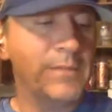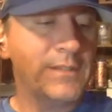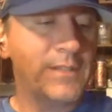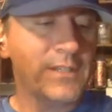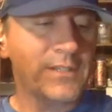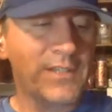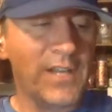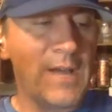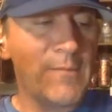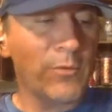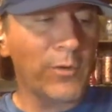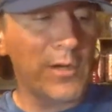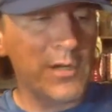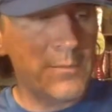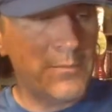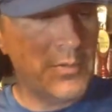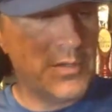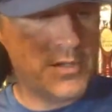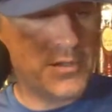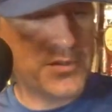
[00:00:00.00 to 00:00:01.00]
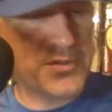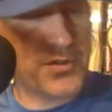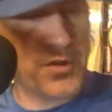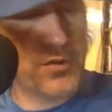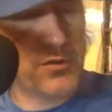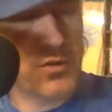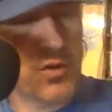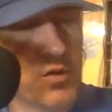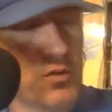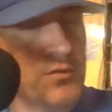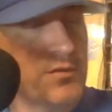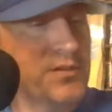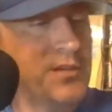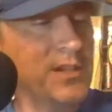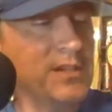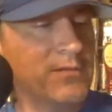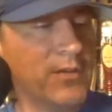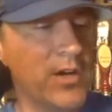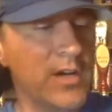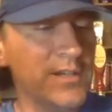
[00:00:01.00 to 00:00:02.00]
But this time we're going to put a Stone Cold
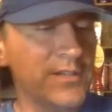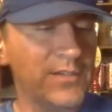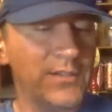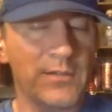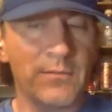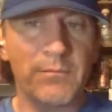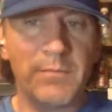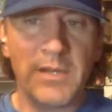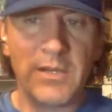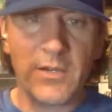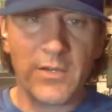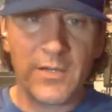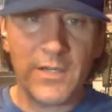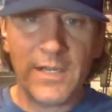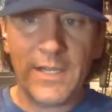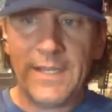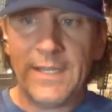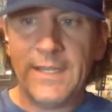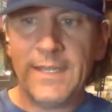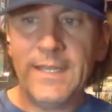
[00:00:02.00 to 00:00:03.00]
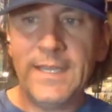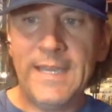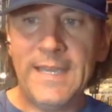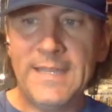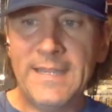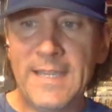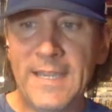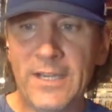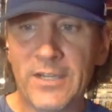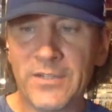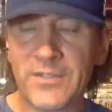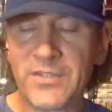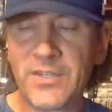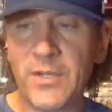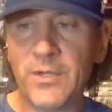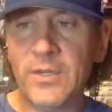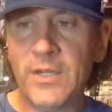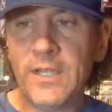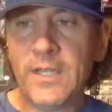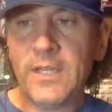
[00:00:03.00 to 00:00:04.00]
Steve Austin beer in there.
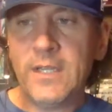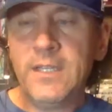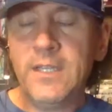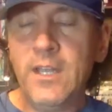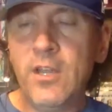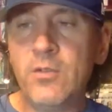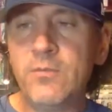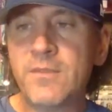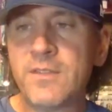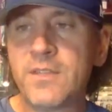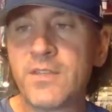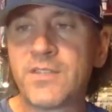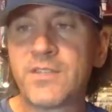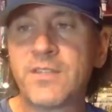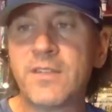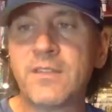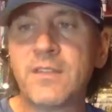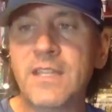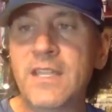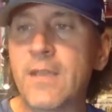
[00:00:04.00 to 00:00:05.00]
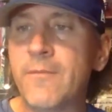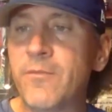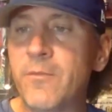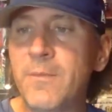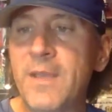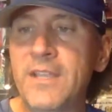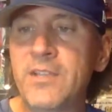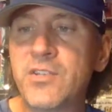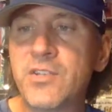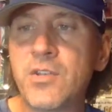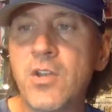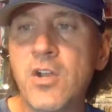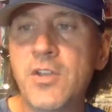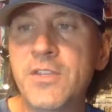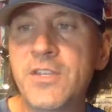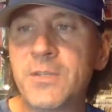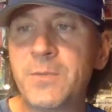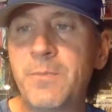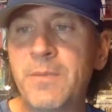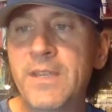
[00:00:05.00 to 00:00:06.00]
So, just the information on
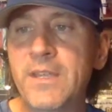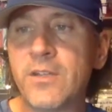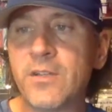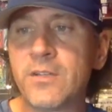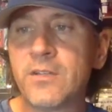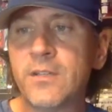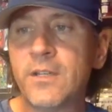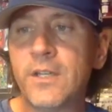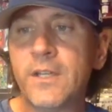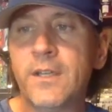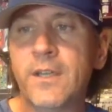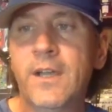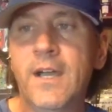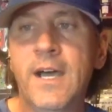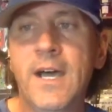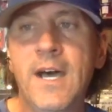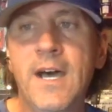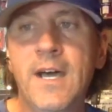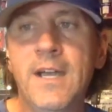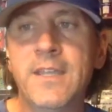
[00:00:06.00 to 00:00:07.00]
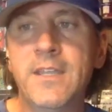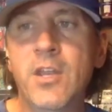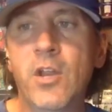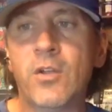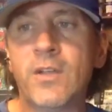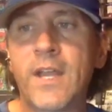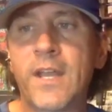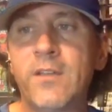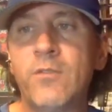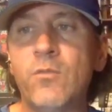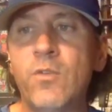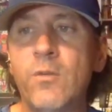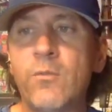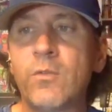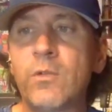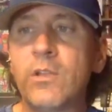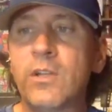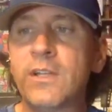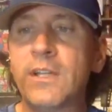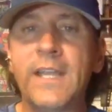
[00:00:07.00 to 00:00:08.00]
this beer, kind of what
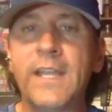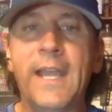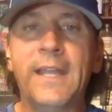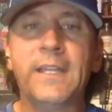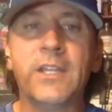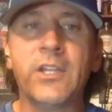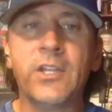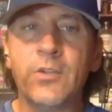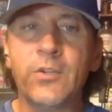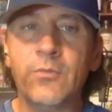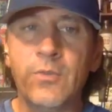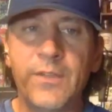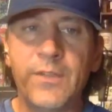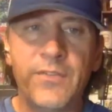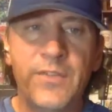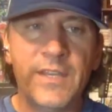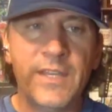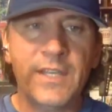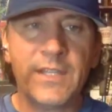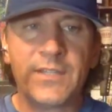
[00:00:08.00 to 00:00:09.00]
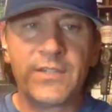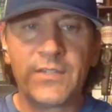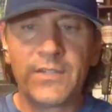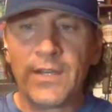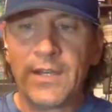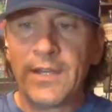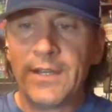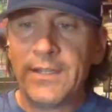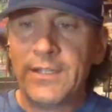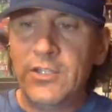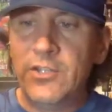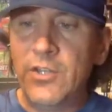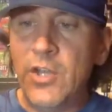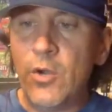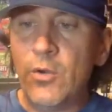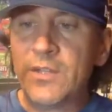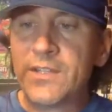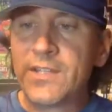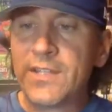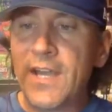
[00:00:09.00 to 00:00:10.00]
we're looking at here with this.
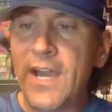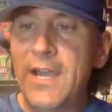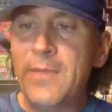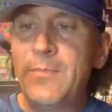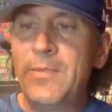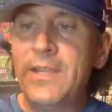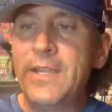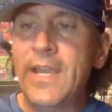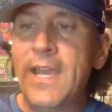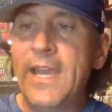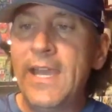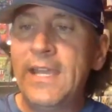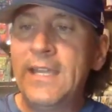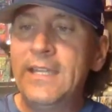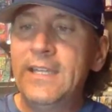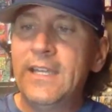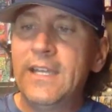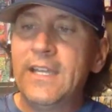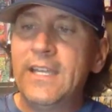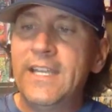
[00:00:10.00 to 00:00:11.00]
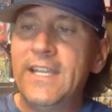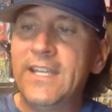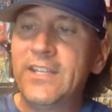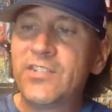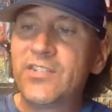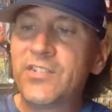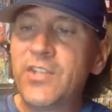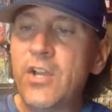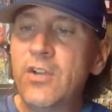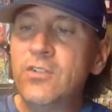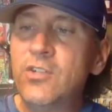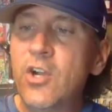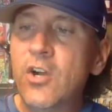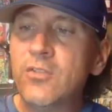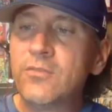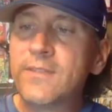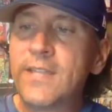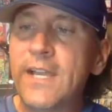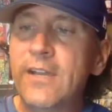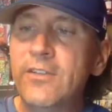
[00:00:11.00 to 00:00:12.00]
It's an IPA. Is Stone
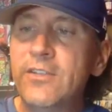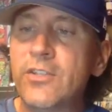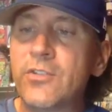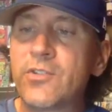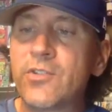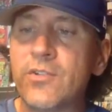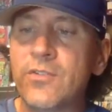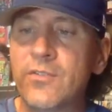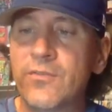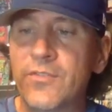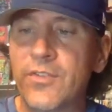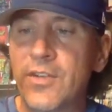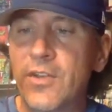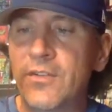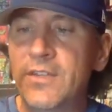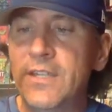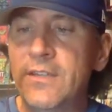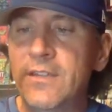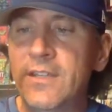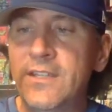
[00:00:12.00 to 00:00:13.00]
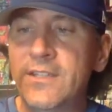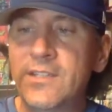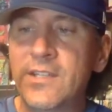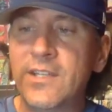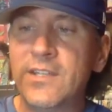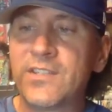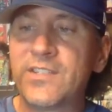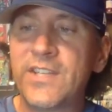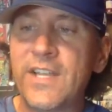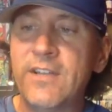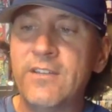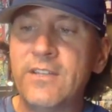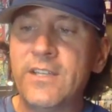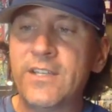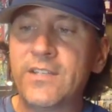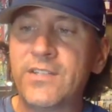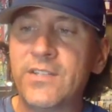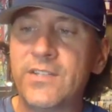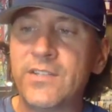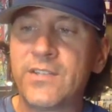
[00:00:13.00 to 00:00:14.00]
Cold telling the truth? He's going to sell
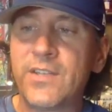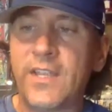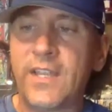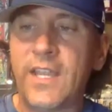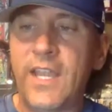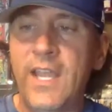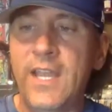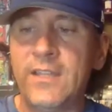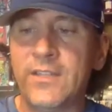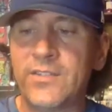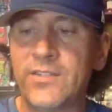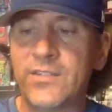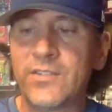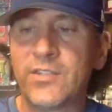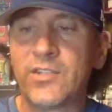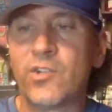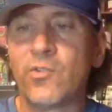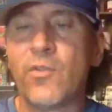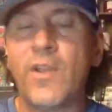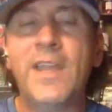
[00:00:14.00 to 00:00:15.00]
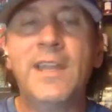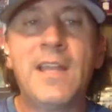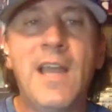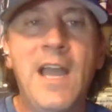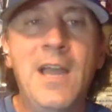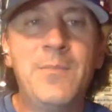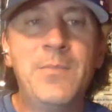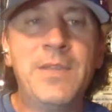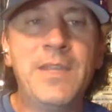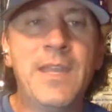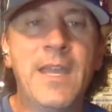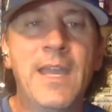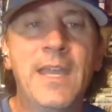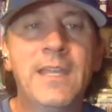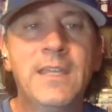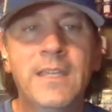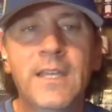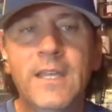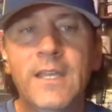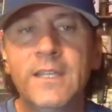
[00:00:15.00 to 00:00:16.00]
this as like, hey, this is a great
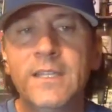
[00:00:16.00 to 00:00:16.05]
IPA.